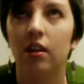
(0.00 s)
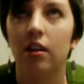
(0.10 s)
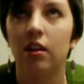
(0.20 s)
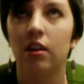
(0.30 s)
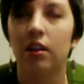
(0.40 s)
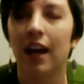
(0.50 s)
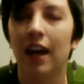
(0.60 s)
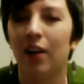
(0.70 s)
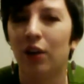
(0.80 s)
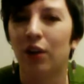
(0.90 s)
you
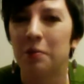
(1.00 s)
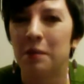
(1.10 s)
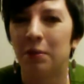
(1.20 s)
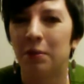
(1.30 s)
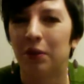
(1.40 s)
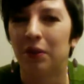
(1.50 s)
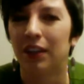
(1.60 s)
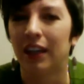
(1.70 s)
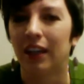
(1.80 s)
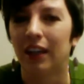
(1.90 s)
gotta hook people
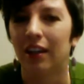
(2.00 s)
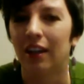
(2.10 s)
early,